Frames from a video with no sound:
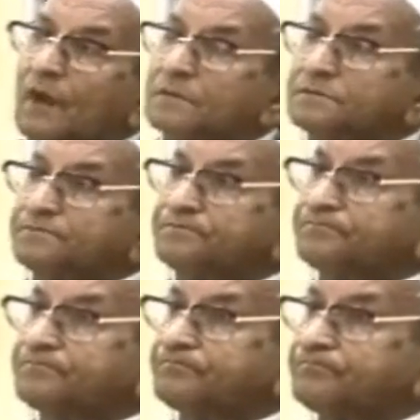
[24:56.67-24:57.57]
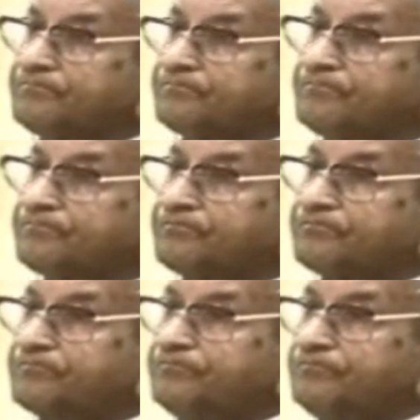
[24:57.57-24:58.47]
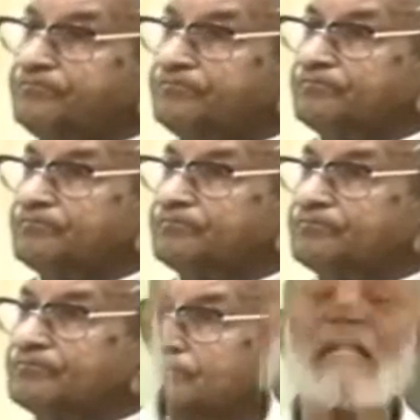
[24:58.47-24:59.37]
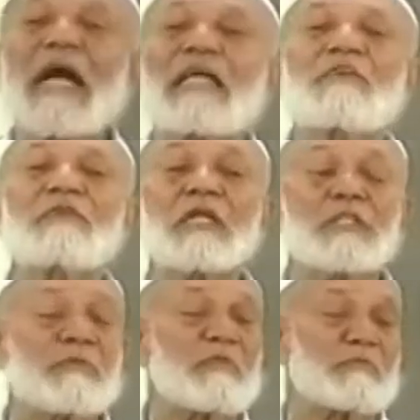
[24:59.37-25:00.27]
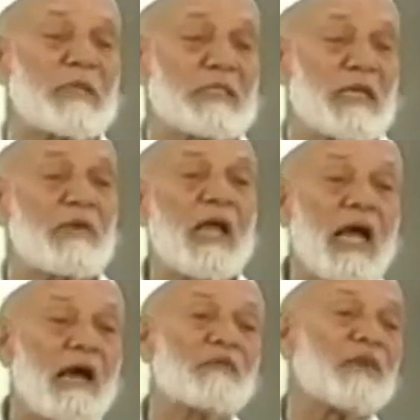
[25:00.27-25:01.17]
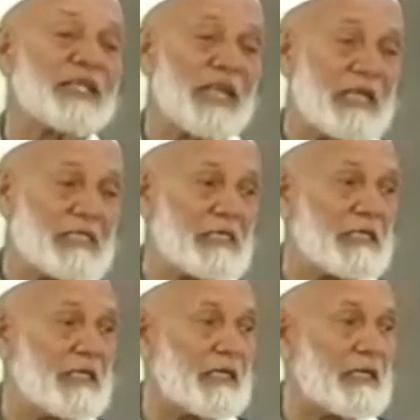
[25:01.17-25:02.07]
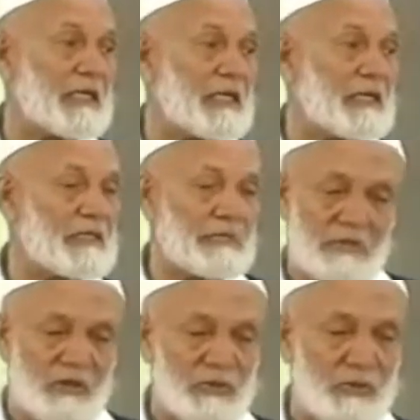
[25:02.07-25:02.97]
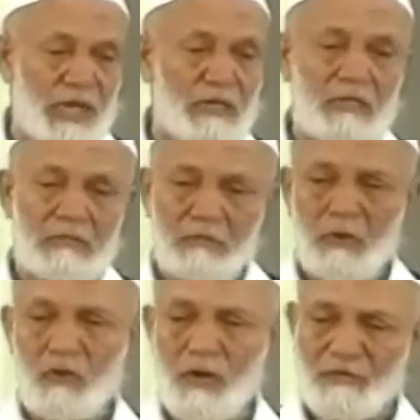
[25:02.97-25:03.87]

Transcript: Come to me. Talk to me. I, I'll give you. If I can't, I feel ashamed of myself. I will find the answer. Not today, tomorrow.